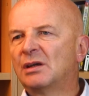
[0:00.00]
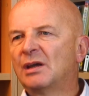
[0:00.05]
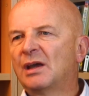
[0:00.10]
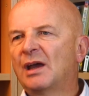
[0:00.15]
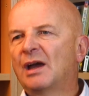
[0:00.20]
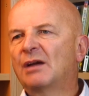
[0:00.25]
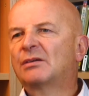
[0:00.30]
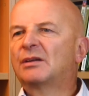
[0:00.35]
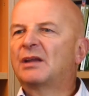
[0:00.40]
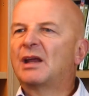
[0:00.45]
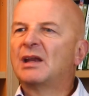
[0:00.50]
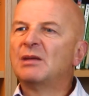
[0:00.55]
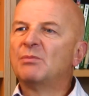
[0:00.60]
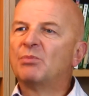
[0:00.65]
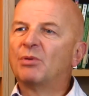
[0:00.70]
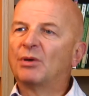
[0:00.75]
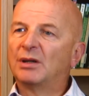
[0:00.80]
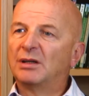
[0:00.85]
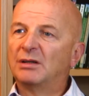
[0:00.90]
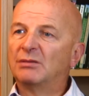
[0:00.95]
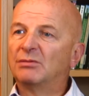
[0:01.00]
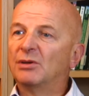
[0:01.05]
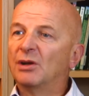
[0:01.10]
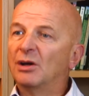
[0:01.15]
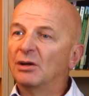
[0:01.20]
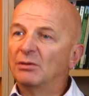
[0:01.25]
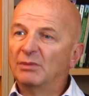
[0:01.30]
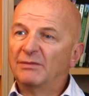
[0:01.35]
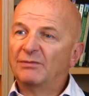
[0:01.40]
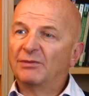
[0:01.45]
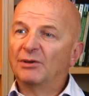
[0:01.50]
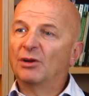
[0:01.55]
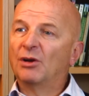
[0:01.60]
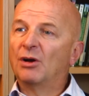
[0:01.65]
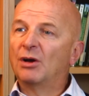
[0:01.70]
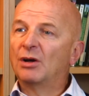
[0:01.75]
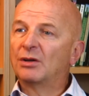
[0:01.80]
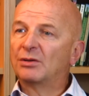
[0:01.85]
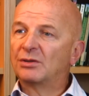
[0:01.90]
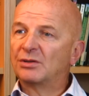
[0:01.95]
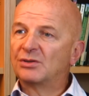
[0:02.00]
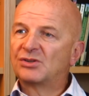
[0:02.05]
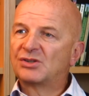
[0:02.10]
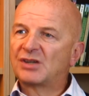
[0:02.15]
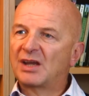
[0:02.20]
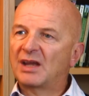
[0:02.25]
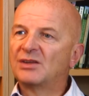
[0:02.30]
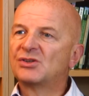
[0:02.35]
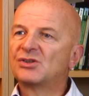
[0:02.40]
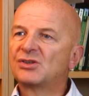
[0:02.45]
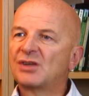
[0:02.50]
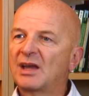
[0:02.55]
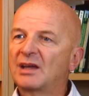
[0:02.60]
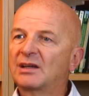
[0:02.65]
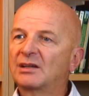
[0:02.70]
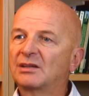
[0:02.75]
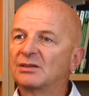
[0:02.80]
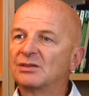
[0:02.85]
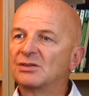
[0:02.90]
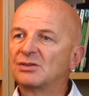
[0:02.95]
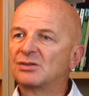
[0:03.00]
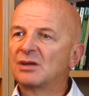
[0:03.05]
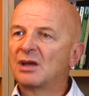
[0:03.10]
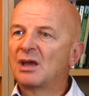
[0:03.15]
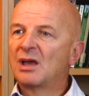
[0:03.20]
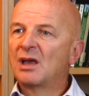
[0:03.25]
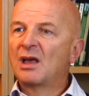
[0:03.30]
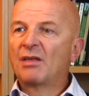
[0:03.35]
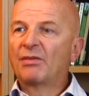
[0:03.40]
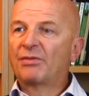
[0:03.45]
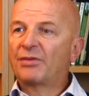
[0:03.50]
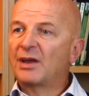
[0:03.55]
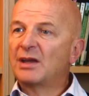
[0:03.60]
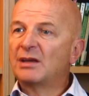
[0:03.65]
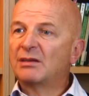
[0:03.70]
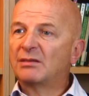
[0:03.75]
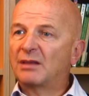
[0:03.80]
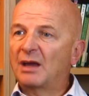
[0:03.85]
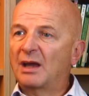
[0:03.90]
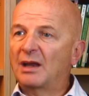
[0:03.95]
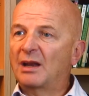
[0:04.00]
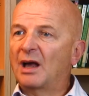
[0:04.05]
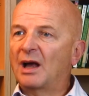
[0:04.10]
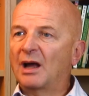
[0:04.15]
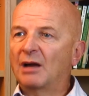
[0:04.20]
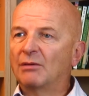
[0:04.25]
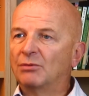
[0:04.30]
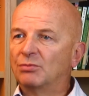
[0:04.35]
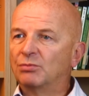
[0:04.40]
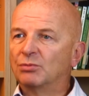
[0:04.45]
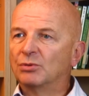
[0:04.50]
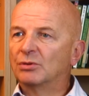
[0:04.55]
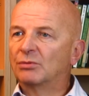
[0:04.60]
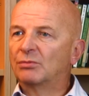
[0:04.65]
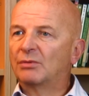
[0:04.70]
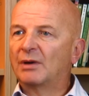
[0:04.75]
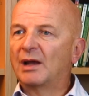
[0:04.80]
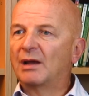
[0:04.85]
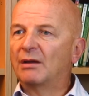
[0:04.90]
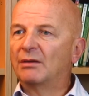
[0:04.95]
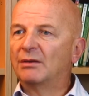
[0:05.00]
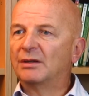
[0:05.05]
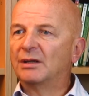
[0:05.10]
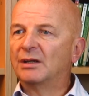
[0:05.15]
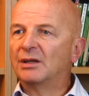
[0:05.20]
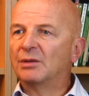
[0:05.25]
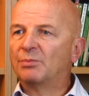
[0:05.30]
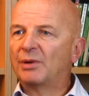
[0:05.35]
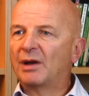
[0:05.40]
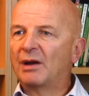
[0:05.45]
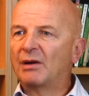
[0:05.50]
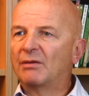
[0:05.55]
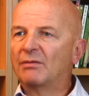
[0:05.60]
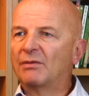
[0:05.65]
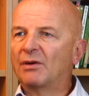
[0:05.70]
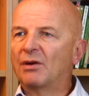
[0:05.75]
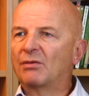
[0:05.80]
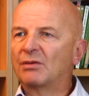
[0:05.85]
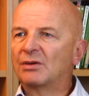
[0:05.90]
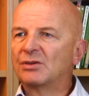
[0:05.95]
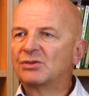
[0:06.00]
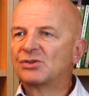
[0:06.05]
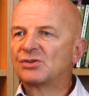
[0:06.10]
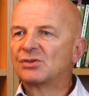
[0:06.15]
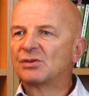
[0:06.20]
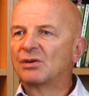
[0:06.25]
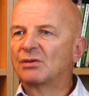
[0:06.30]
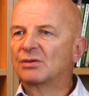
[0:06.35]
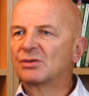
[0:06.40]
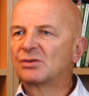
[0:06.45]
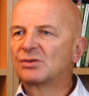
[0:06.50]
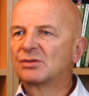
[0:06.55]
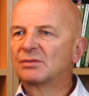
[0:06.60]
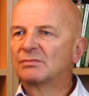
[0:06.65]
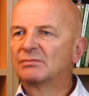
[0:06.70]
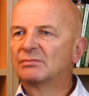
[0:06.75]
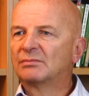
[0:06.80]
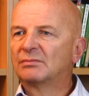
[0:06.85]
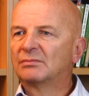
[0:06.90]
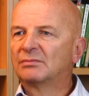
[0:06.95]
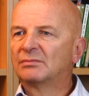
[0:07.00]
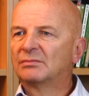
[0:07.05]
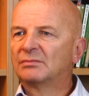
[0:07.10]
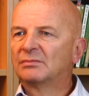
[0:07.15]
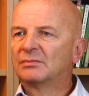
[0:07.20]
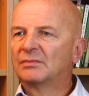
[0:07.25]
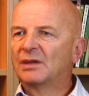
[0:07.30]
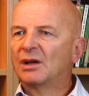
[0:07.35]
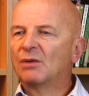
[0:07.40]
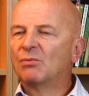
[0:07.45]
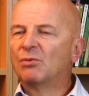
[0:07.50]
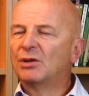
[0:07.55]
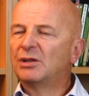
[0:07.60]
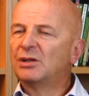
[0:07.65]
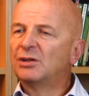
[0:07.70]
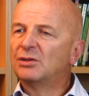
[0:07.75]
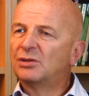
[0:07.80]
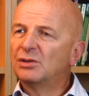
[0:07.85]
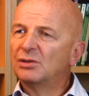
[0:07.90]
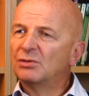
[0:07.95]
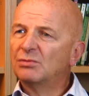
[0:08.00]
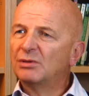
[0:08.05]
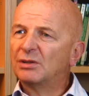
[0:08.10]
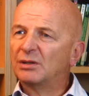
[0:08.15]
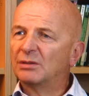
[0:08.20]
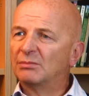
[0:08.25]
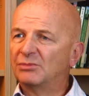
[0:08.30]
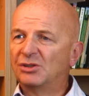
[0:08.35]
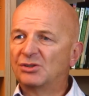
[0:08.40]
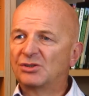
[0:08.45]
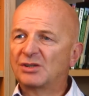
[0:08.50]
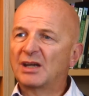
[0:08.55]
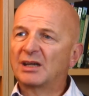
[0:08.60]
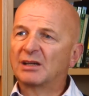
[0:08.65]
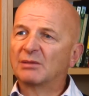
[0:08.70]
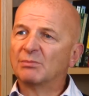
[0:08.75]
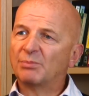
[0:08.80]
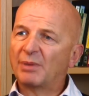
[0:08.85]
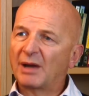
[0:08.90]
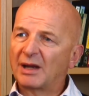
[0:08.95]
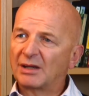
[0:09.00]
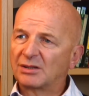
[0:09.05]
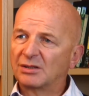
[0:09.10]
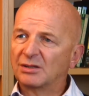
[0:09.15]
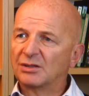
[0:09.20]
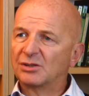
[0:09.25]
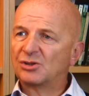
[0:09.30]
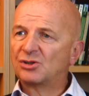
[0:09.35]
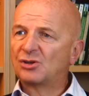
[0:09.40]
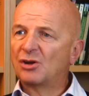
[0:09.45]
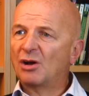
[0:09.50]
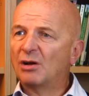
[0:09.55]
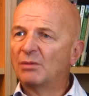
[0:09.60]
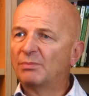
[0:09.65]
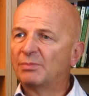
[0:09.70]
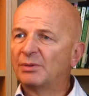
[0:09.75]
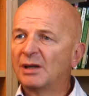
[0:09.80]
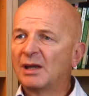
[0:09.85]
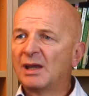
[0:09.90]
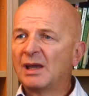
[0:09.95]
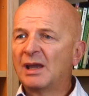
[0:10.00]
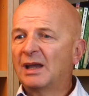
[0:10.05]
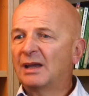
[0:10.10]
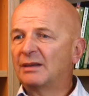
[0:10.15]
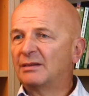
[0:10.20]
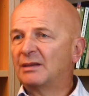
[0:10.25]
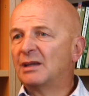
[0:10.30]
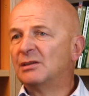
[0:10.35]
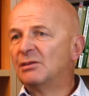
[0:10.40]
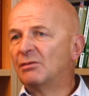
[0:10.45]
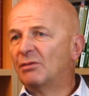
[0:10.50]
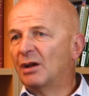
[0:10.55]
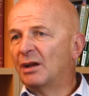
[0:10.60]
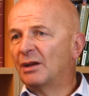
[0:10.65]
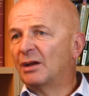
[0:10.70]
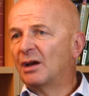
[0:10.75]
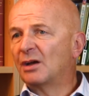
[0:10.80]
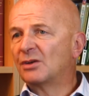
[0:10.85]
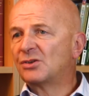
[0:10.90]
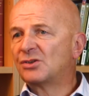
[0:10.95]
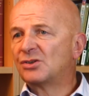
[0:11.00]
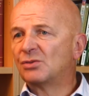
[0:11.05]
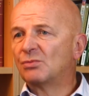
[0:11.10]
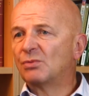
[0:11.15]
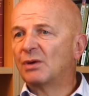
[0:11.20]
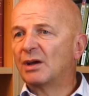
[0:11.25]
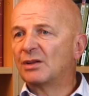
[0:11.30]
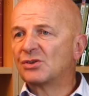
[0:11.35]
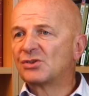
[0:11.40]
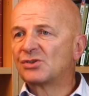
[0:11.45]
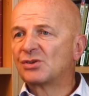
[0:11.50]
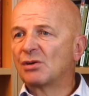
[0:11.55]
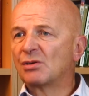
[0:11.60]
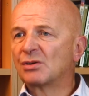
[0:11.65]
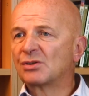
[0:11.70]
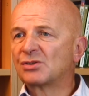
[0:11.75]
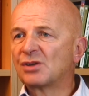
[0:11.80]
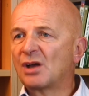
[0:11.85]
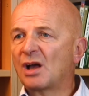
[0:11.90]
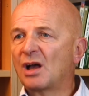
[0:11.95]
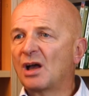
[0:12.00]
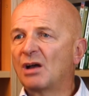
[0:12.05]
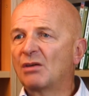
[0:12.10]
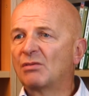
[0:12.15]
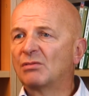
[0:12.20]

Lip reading: How could anybody who'd known me for longer than 10 seconds think that I would walk round in a pair of orange socks? And what do you do with them? Do you take them back to the shop and then your aunt asks you where the socks are?